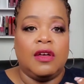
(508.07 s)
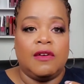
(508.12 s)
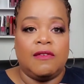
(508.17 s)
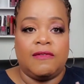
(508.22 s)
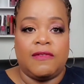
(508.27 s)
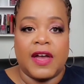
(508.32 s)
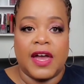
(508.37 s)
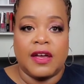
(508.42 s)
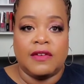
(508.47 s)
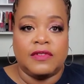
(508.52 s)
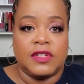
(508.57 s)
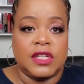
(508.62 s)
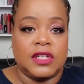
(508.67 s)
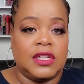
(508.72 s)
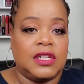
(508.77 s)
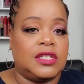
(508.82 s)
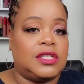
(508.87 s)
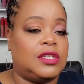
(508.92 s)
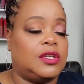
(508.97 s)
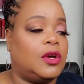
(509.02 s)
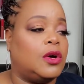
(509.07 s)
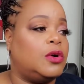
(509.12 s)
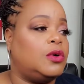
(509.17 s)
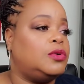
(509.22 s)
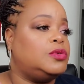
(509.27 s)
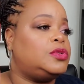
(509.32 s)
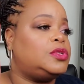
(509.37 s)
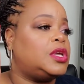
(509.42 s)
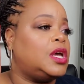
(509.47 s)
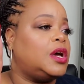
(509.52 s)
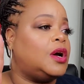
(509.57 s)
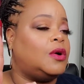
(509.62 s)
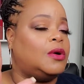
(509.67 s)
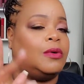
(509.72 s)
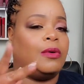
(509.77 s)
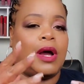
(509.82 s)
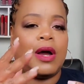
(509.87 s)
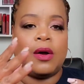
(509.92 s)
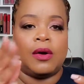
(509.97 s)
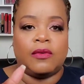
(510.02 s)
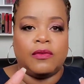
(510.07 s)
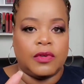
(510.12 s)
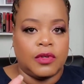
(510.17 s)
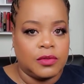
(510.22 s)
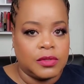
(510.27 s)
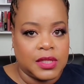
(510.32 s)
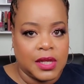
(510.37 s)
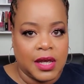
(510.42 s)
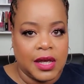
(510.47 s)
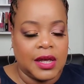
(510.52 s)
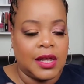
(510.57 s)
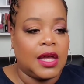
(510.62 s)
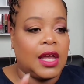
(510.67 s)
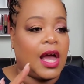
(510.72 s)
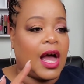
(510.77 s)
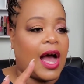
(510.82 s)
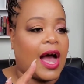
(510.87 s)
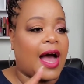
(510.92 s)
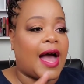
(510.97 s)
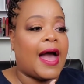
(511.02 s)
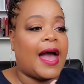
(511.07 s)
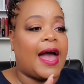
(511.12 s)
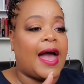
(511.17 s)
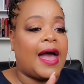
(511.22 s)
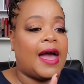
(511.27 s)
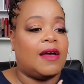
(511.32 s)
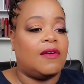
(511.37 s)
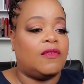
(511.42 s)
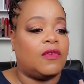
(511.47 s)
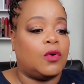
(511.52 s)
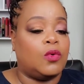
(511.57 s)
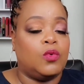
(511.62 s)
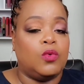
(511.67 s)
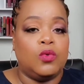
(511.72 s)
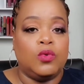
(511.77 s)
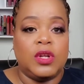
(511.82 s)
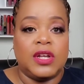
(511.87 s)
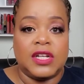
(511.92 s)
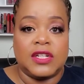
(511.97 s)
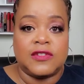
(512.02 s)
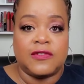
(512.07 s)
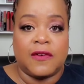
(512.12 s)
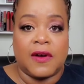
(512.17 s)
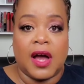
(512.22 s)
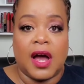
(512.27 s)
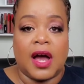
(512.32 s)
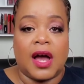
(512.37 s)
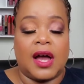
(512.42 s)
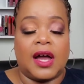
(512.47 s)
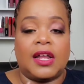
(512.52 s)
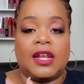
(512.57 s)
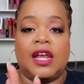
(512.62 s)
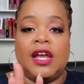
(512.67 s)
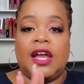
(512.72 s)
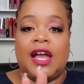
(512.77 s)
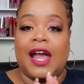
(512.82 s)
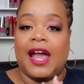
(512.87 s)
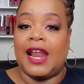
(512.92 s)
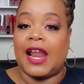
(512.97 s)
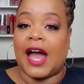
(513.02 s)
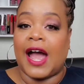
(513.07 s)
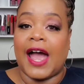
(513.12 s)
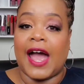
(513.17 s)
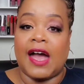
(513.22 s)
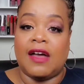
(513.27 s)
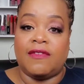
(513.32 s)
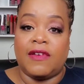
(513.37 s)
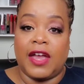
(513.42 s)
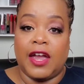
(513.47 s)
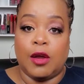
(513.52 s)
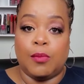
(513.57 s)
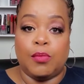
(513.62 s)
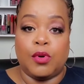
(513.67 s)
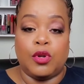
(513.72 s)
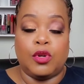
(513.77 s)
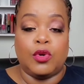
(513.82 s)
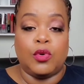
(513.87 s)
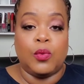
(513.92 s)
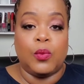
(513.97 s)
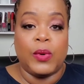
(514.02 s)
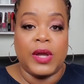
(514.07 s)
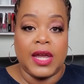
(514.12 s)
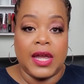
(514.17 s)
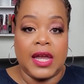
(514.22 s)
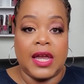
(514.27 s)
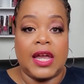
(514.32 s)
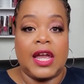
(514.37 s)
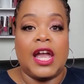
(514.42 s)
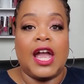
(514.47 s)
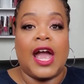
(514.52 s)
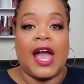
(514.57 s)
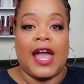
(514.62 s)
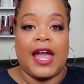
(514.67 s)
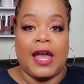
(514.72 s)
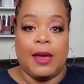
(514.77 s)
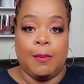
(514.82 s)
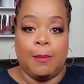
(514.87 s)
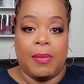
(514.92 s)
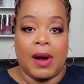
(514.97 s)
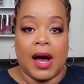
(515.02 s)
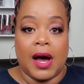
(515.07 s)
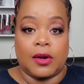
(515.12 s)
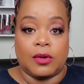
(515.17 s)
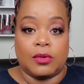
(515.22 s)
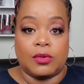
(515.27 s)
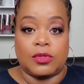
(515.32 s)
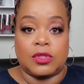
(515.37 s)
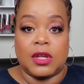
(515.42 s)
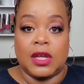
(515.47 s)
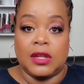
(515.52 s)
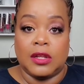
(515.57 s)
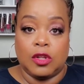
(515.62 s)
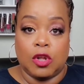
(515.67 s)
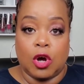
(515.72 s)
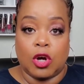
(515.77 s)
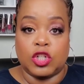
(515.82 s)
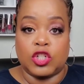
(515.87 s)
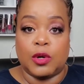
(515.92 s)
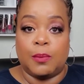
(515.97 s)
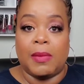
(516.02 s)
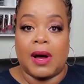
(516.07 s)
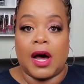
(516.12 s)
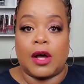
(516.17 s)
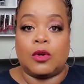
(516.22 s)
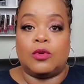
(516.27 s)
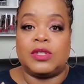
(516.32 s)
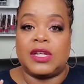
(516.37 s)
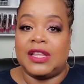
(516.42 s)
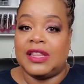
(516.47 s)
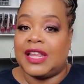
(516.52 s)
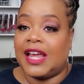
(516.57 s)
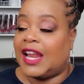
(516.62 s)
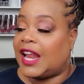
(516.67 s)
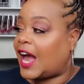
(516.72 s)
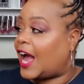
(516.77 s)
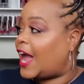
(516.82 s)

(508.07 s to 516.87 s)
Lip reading: Feb Delicious, or however you say it. I have Oud Isfahan, and I have Amber Nuit in bottles, in larger bottles. And then I